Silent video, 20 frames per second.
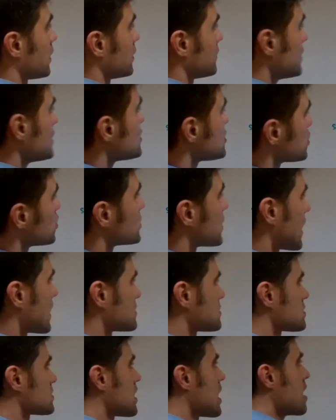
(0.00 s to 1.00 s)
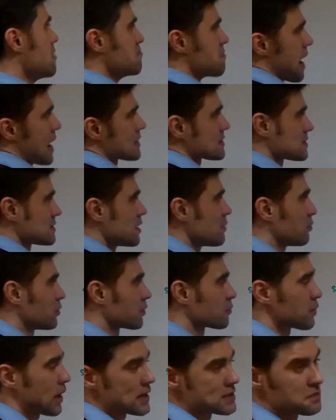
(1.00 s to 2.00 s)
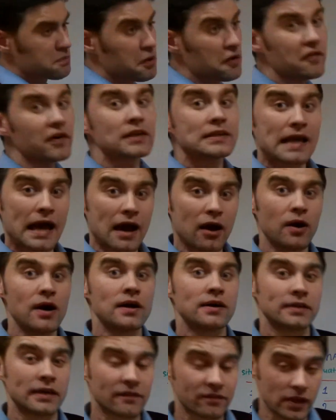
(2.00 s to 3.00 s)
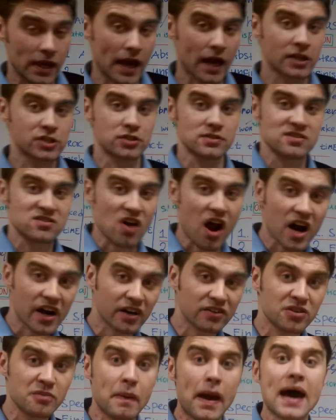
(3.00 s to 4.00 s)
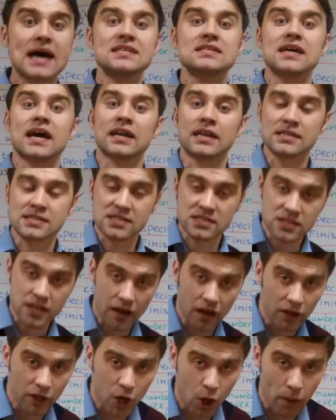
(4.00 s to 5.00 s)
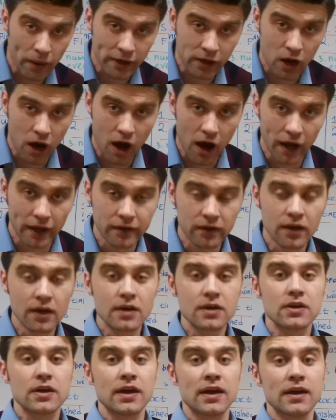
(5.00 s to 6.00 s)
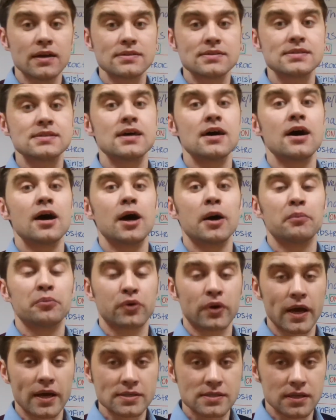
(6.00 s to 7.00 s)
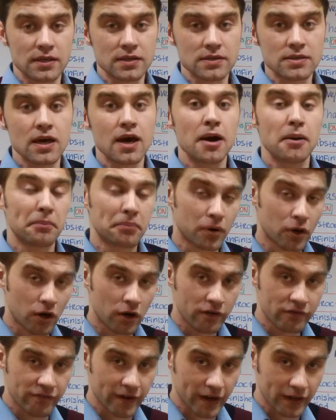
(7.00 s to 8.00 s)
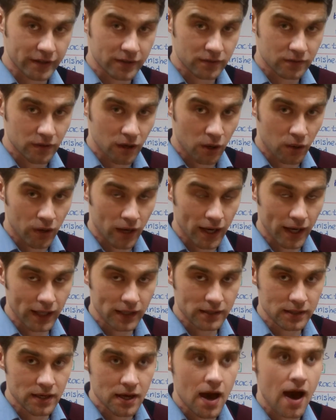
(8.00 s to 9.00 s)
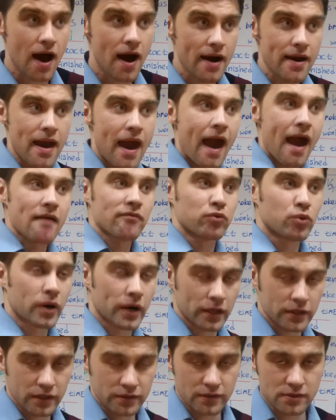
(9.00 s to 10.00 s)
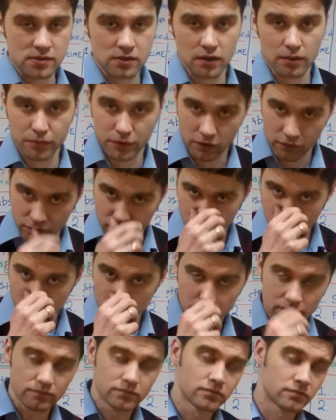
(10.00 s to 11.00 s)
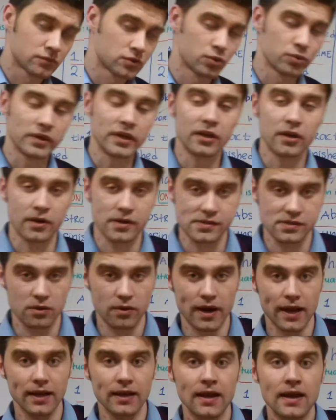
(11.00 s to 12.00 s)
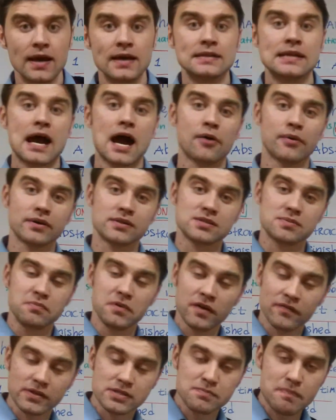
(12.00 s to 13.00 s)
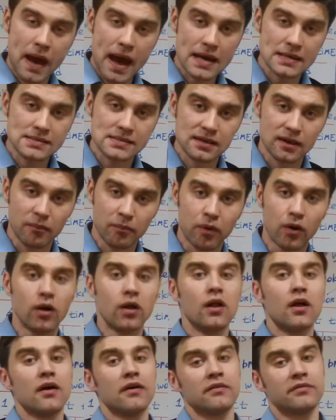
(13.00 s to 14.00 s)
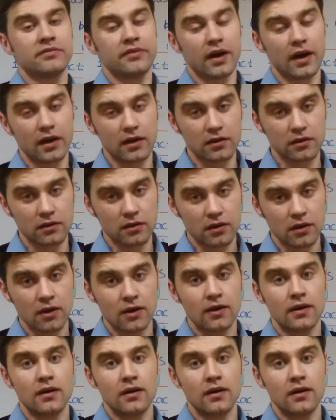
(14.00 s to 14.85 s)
these two tenses, past simple and present perfect. Now, if the action started in the past and is still going on, it's present perfect. All right. I have worked at this company for 2 years. All right. Now, if it's past simple, then